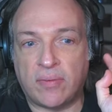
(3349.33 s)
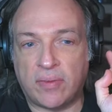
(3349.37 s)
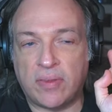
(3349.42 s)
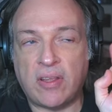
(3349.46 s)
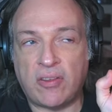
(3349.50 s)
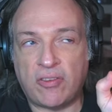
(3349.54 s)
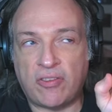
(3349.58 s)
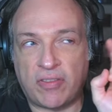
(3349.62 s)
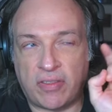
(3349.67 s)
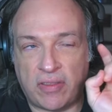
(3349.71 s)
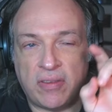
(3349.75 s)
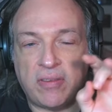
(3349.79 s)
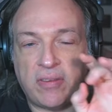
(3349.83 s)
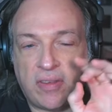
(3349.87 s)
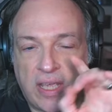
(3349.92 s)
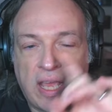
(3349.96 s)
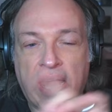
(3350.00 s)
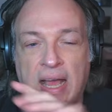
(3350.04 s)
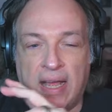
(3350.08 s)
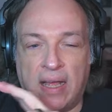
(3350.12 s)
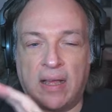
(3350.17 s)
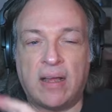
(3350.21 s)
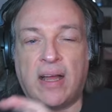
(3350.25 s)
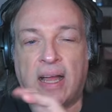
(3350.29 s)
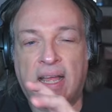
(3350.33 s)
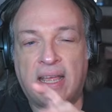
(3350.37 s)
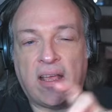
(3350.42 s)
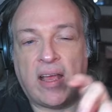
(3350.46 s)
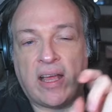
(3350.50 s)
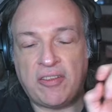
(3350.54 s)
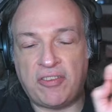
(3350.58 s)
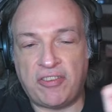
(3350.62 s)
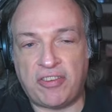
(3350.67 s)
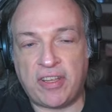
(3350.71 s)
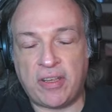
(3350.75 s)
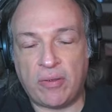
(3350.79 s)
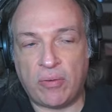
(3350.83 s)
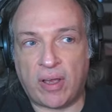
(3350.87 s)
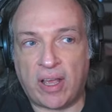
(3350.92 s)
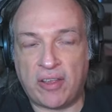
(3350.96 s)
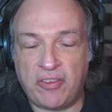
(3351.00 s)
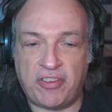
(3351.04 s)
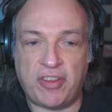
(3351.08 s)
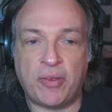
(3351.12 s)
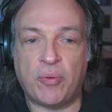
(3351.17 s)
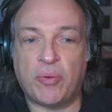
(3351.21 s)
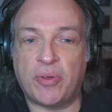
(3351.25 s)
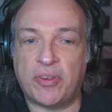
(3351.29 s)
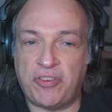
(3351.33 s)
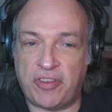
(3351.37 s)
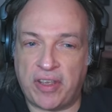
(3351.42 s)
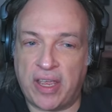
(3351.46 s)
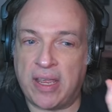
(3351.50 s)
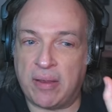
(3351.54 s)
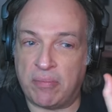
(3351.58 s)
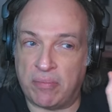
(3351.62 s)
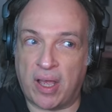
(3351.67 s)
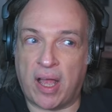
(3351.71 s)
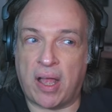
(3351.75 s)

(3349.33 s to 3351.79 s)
This, yeah, I, I see. I see what you're saying.